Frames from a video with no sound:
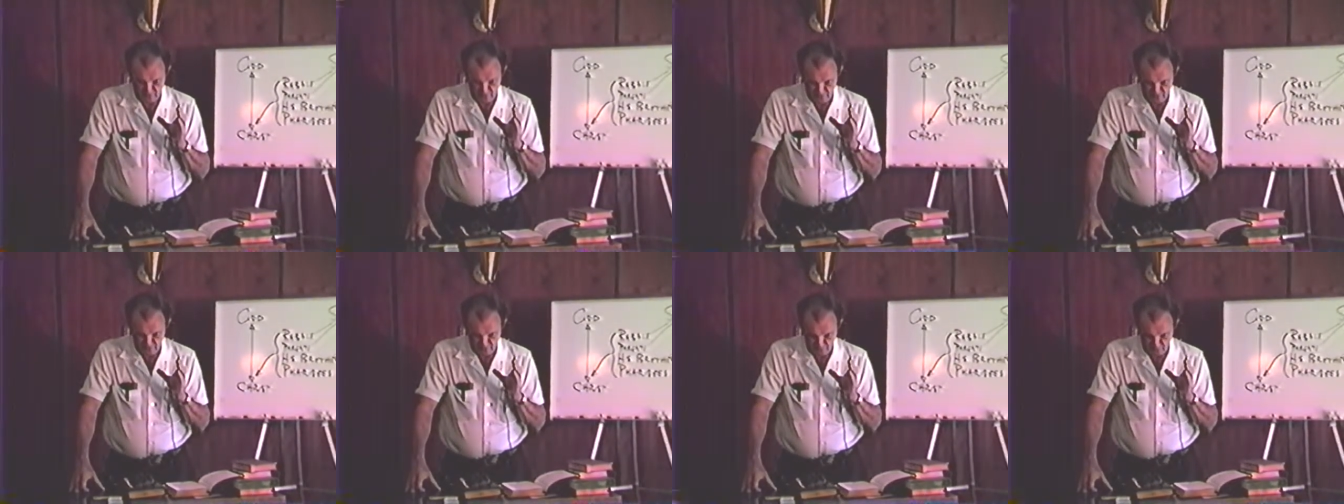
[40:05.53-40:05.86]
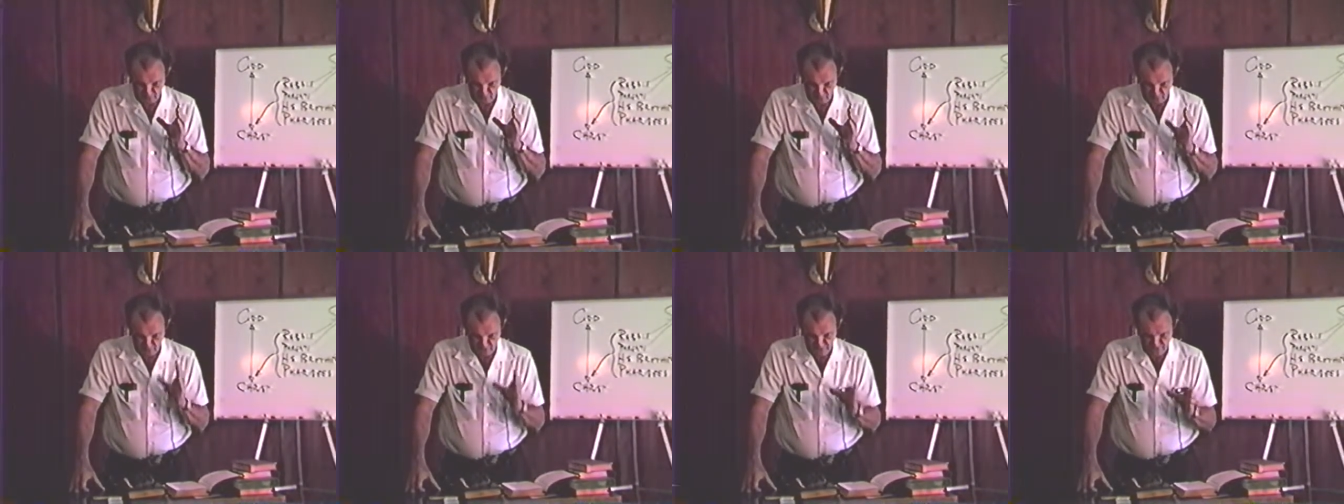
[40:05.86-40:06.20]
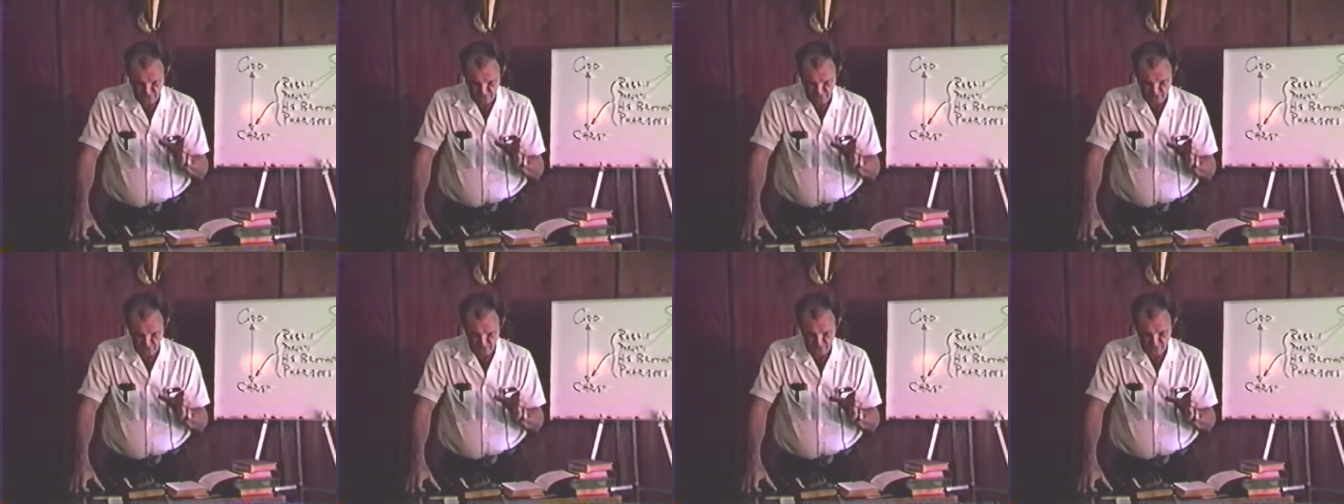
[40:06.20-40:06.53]
the word
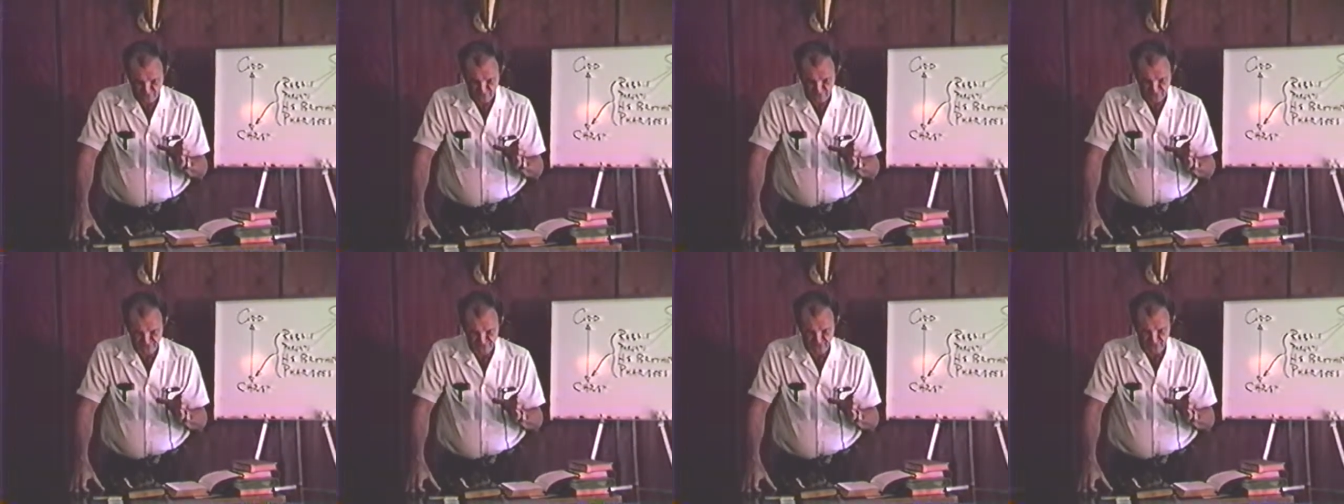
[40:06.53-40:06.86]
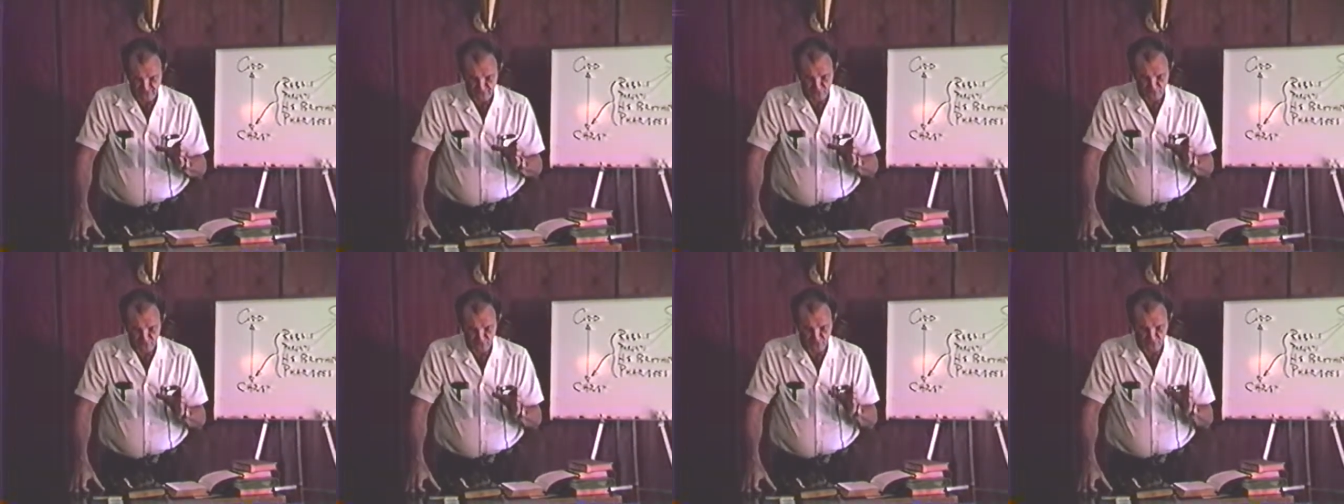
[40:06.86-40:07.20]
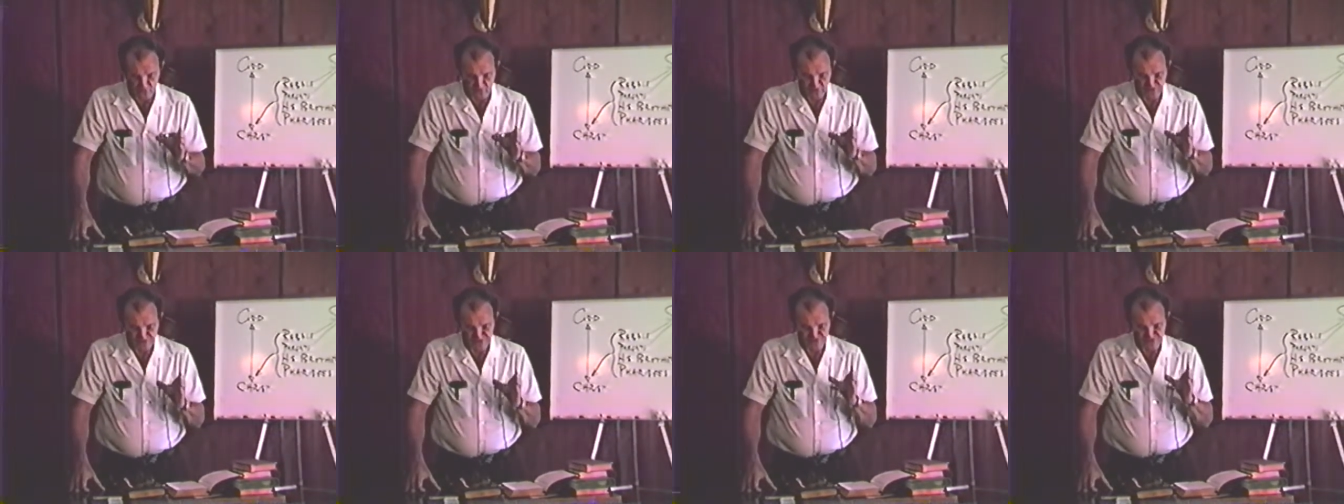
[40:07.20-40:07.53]
here could have said that
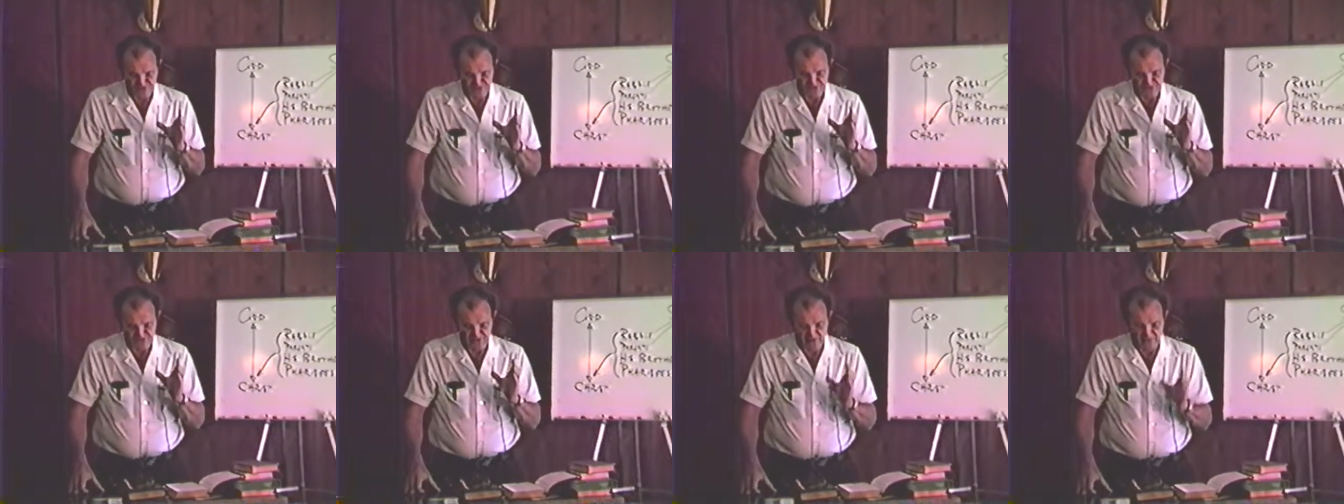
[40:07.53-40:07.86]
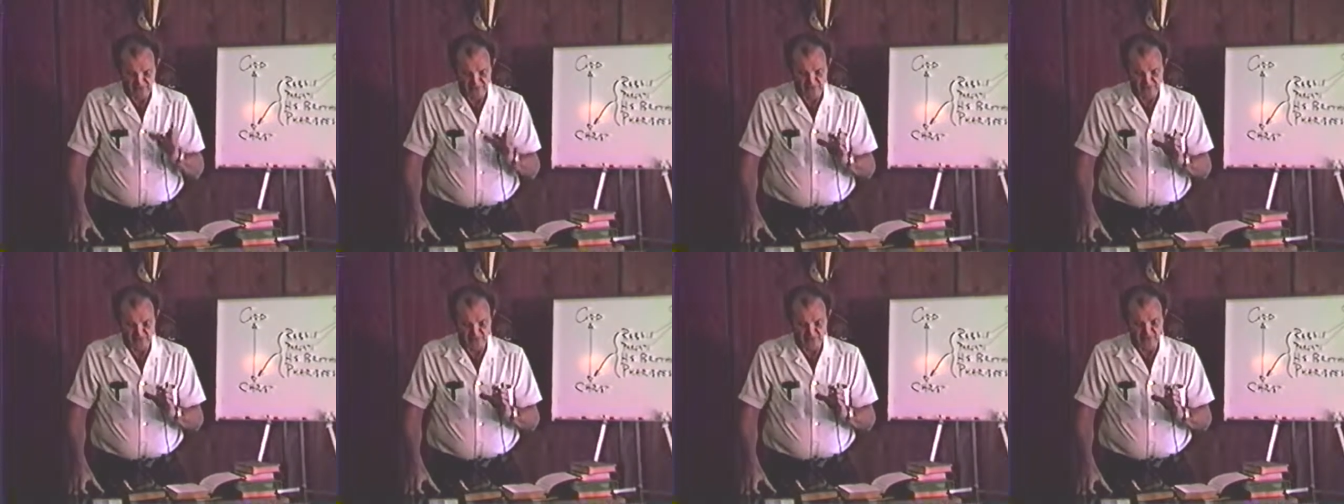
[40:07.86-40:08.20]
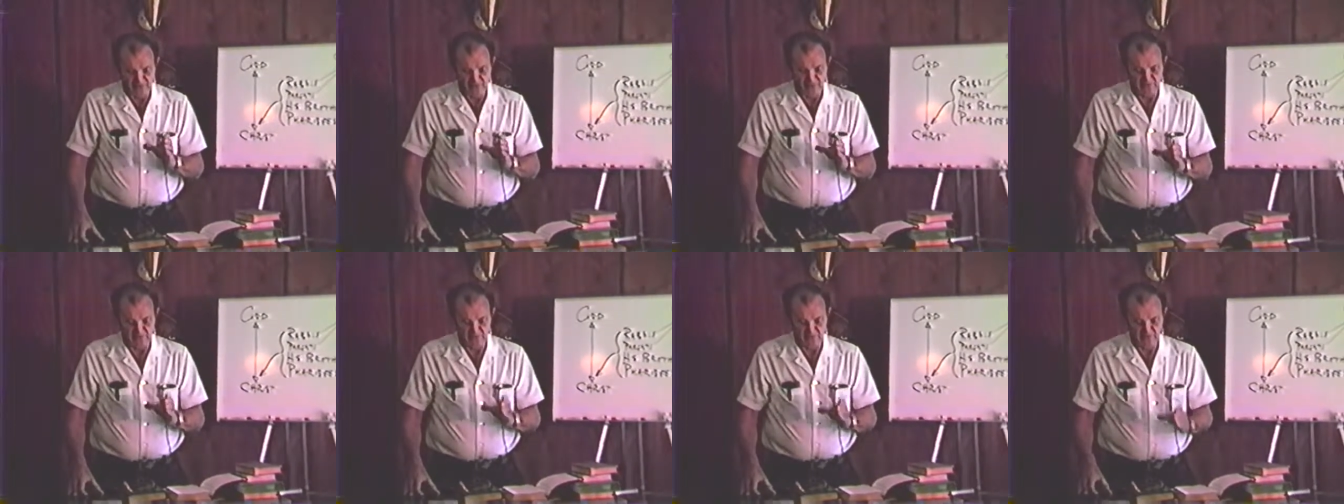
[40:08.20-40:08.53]
Christ
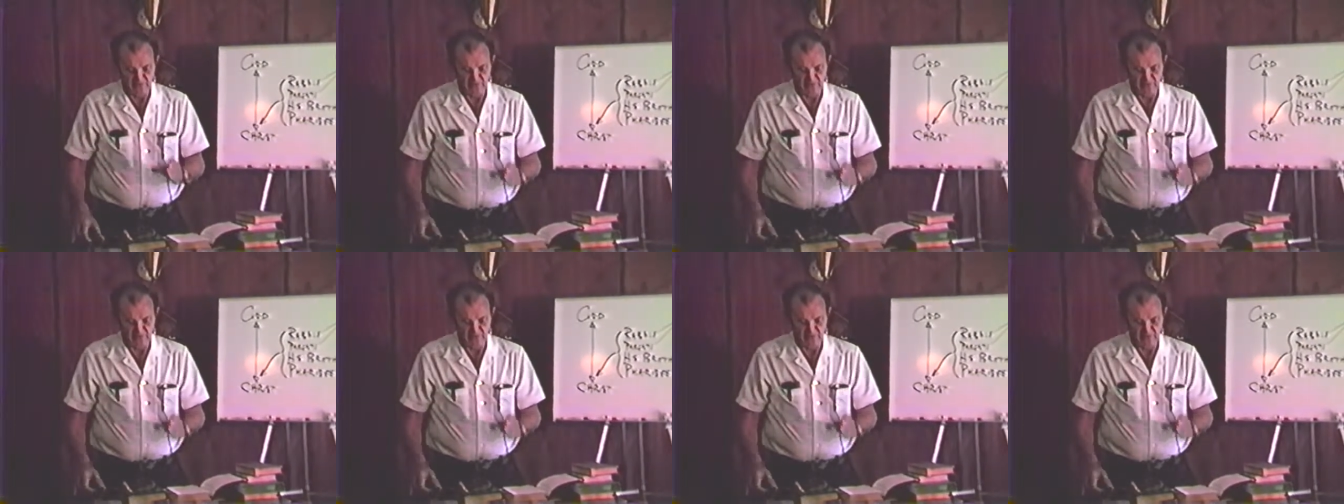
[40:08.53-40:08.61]
suffered